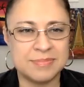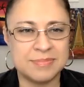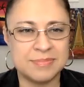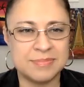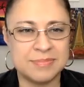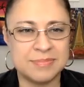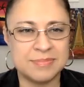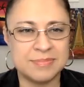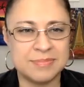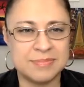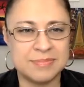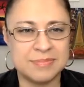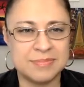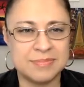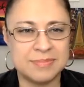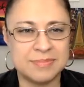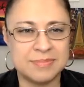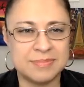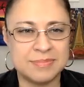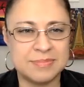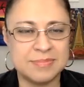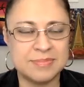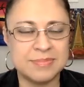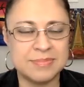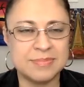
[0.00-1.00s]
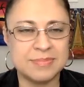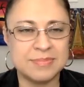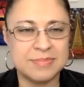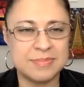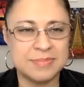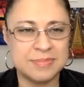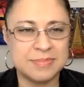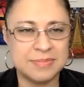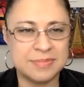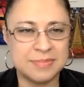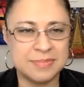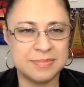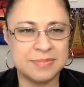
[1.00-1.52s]

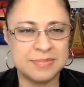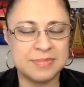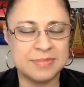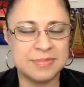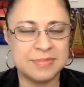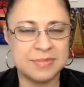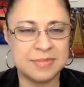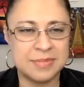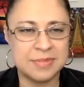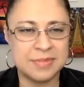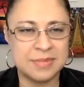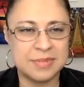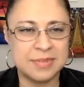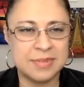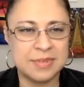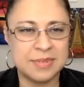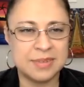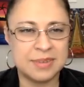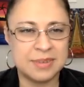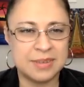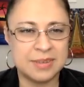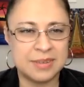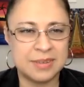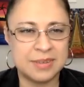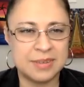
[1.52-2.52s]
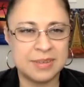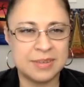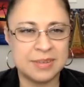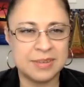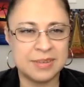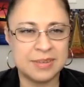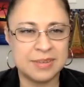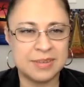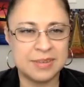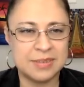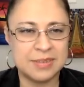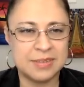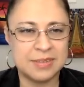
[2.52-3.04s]

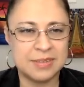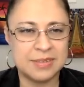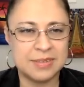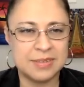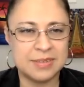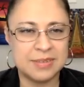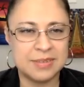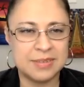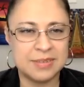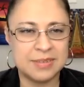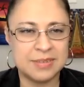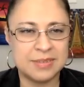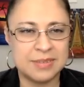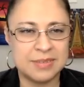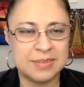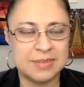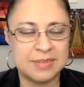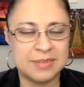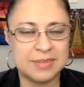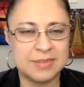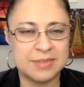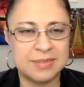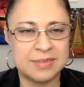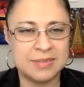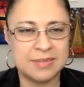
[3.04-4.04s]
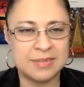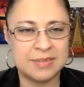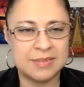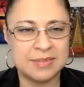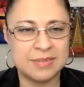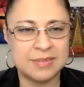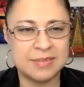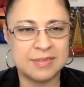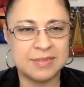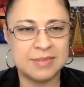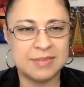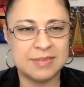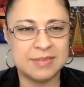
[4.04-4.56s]

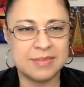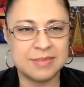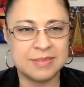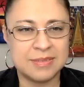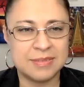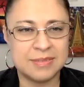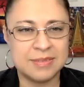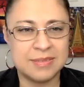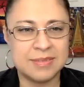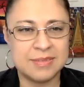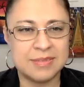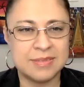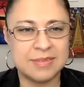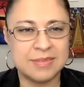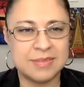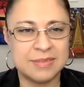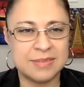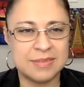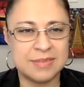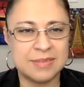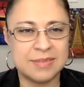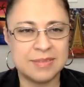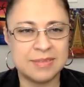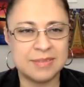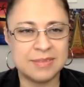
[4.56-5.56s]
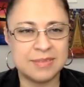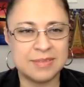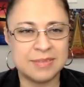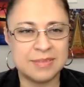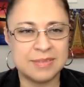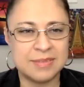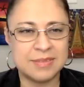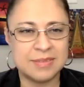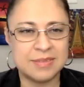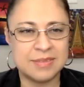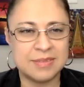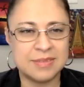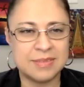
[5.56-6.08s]

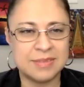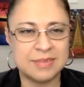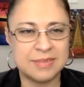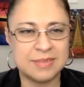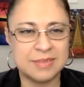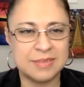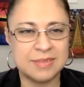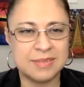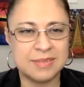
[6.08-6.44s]
(not speaking)